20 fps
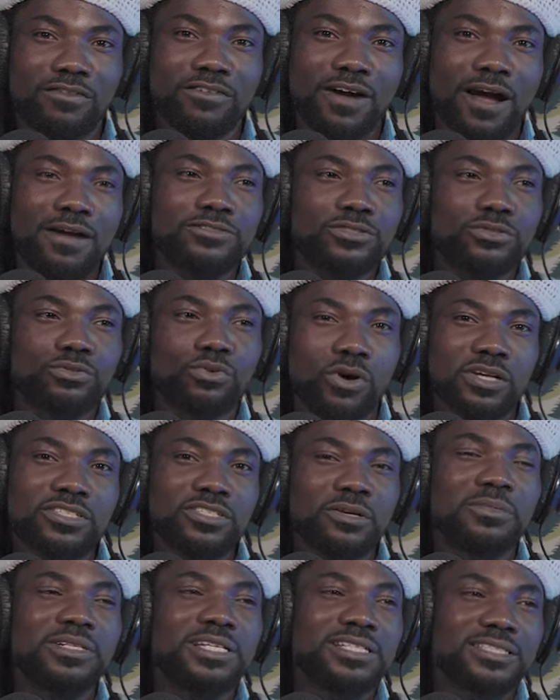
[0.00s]
Yeah, I had to walk
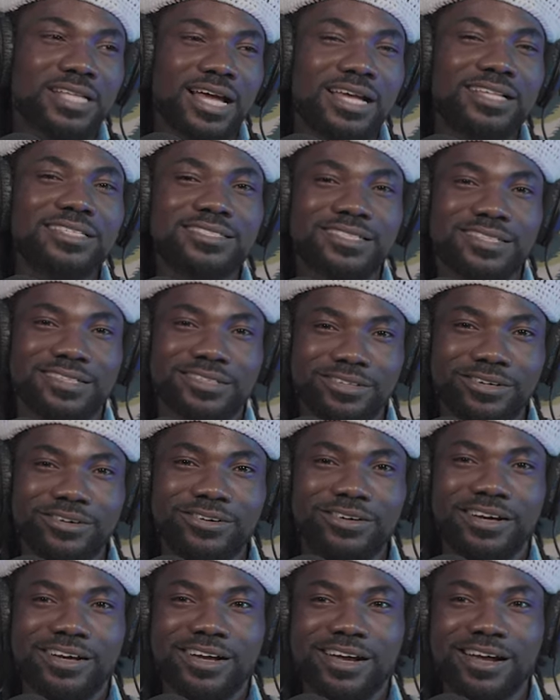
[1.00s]
some distance, yeah. You
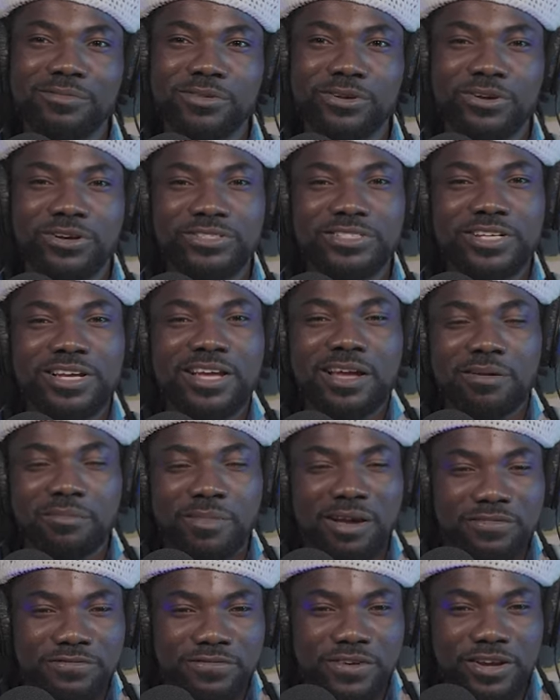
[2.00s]
know, because
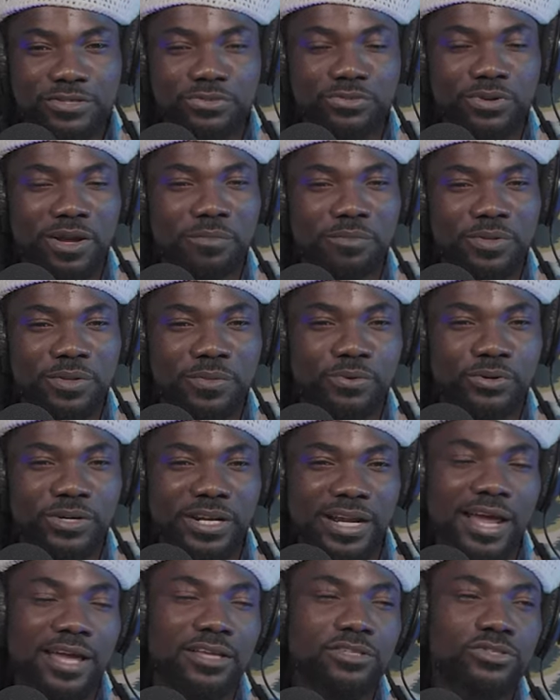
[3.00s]
my friends were people
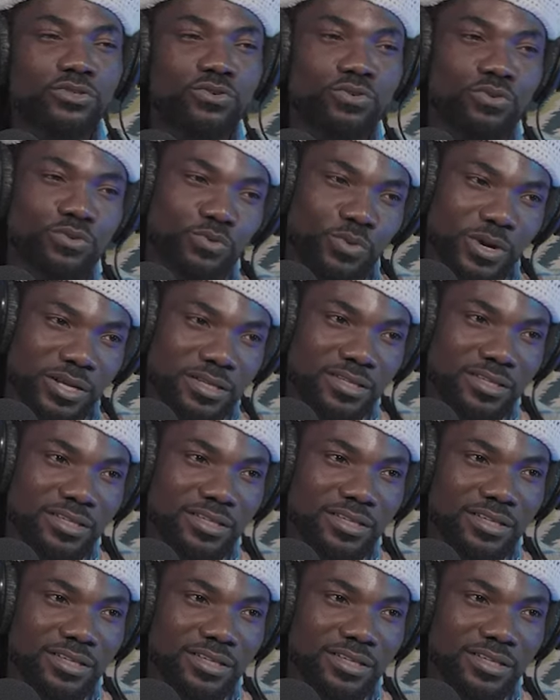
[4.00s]
that I schooled with,